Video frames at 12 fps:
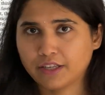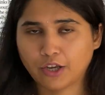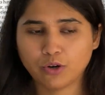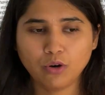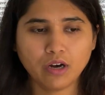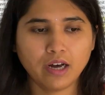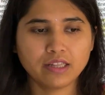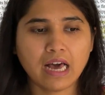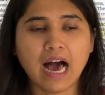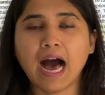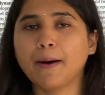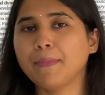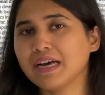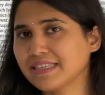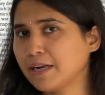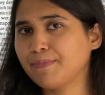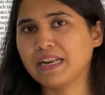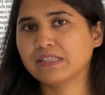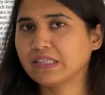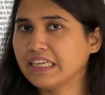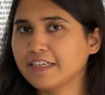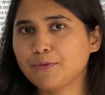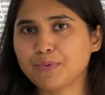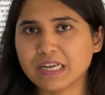the Hamas and
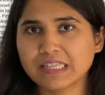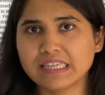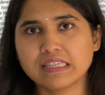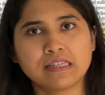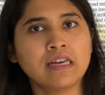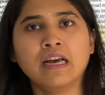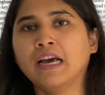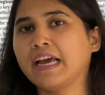Palestinian presence